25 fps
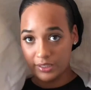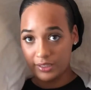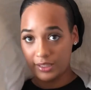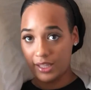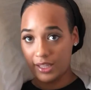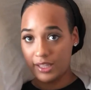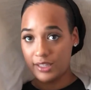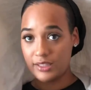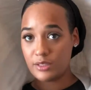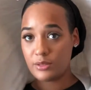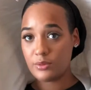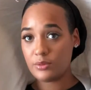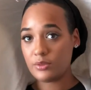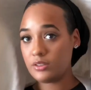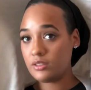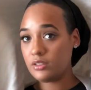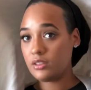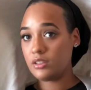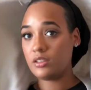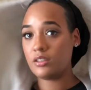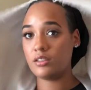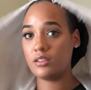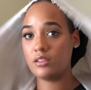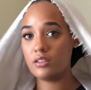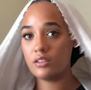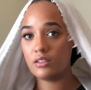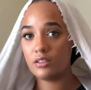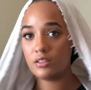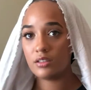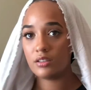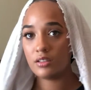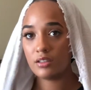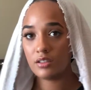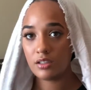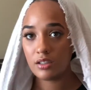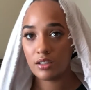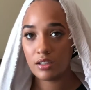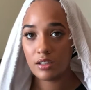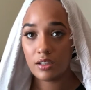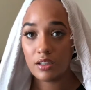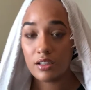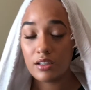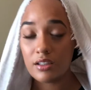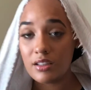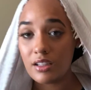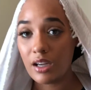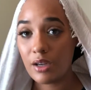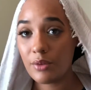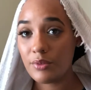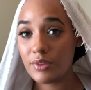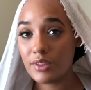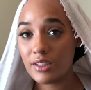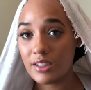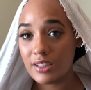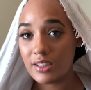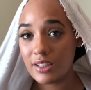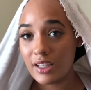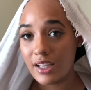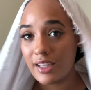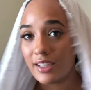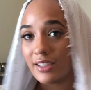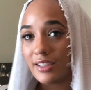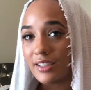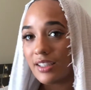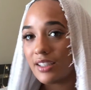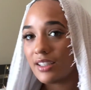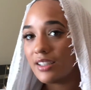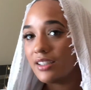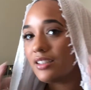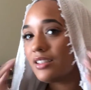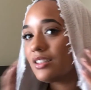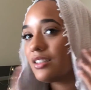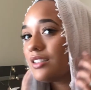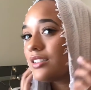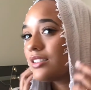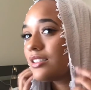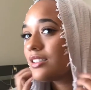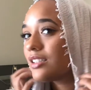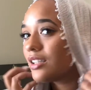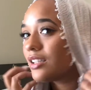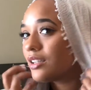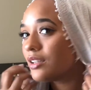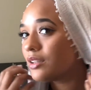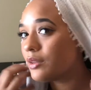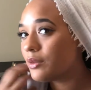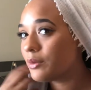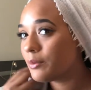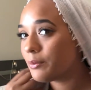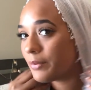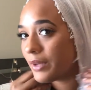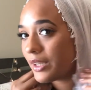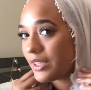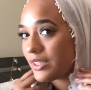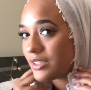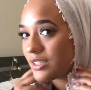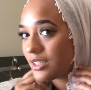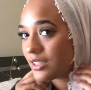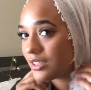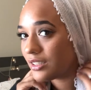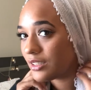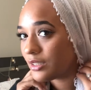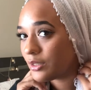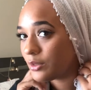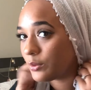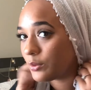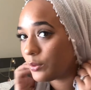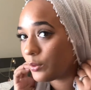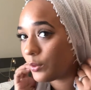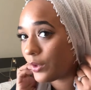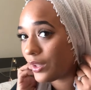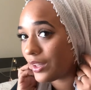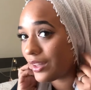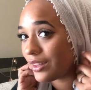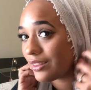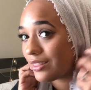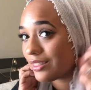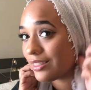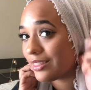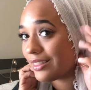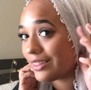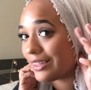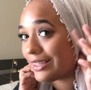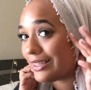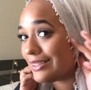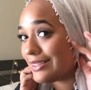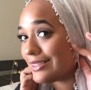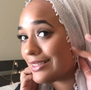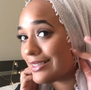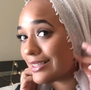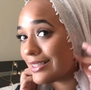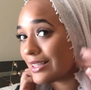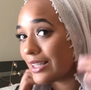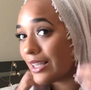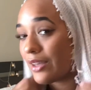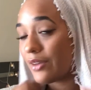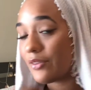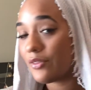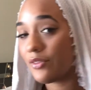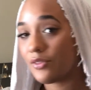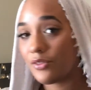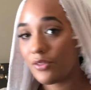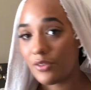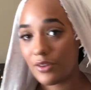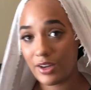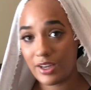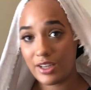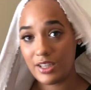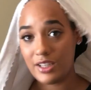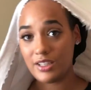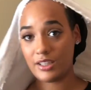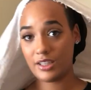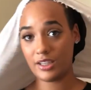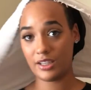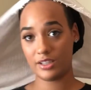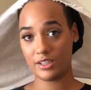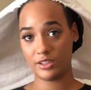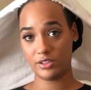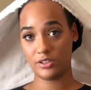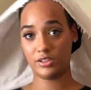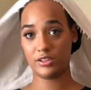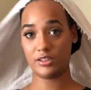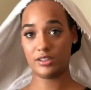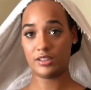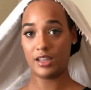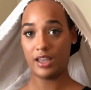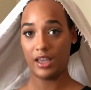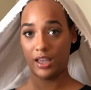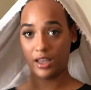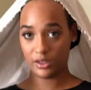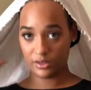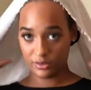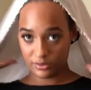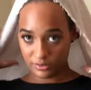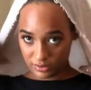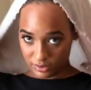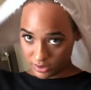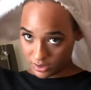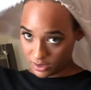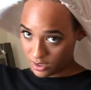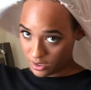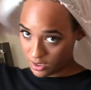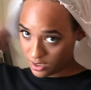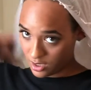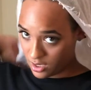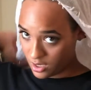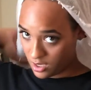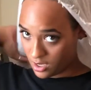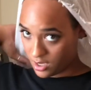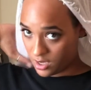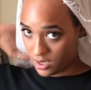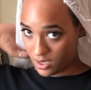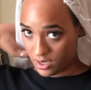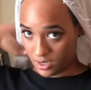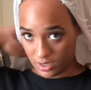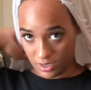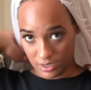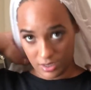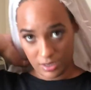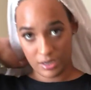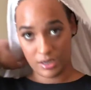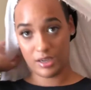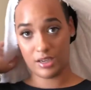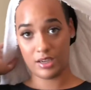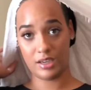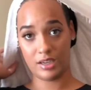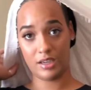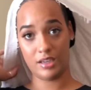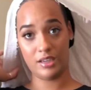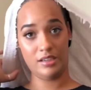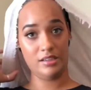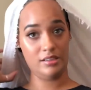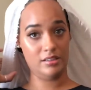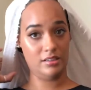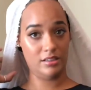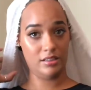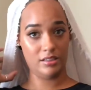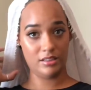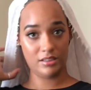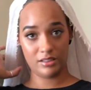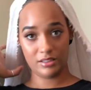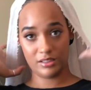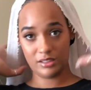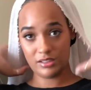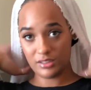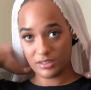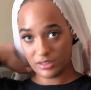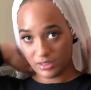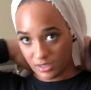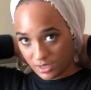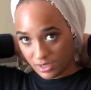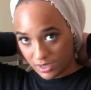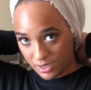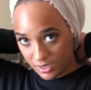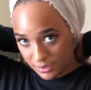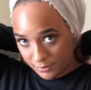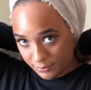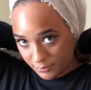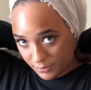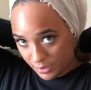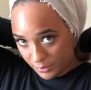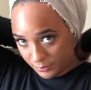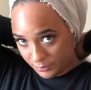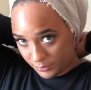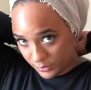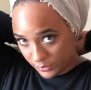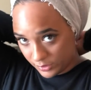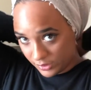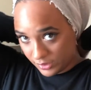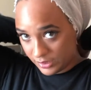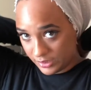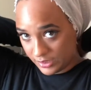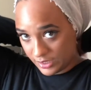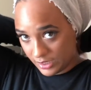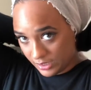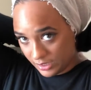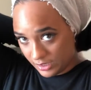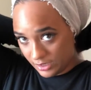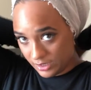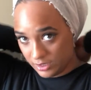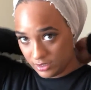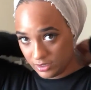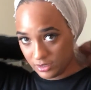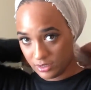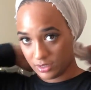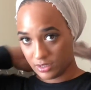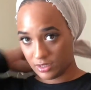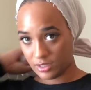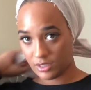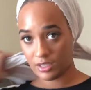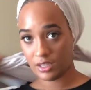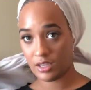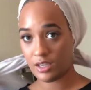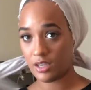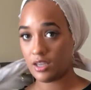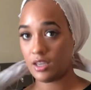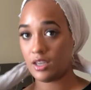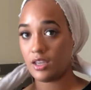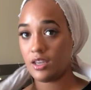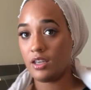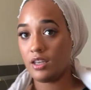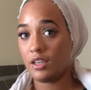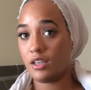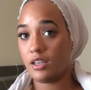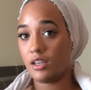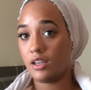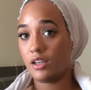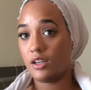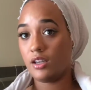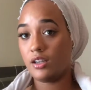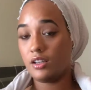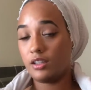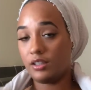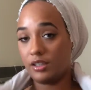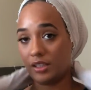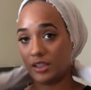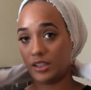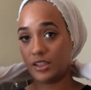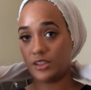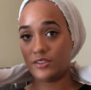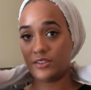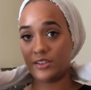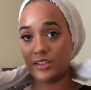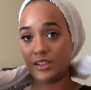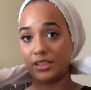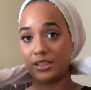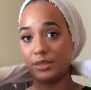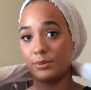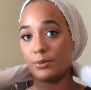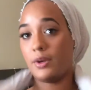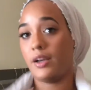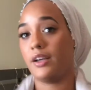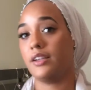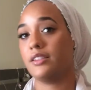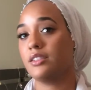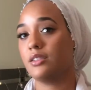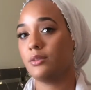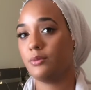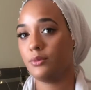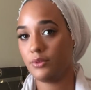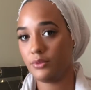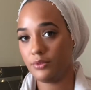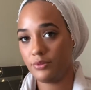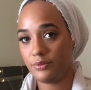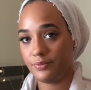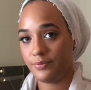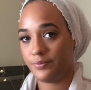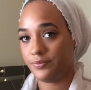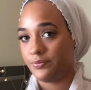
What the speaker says: last one that I really like is basically with these frayed edges out, and this time I'm going to take it even as possible,